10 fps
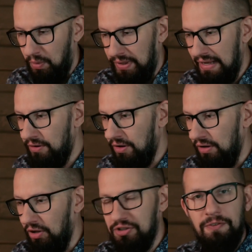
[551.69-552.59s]
We
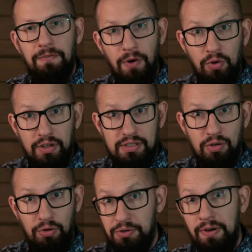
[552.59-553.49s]
never lost
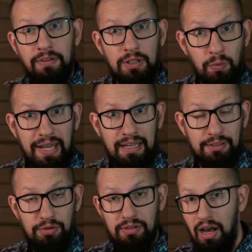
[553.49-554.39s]
focus or drifted away
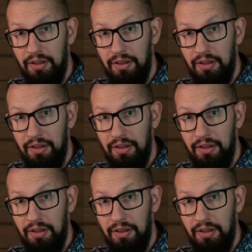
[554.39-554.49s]
into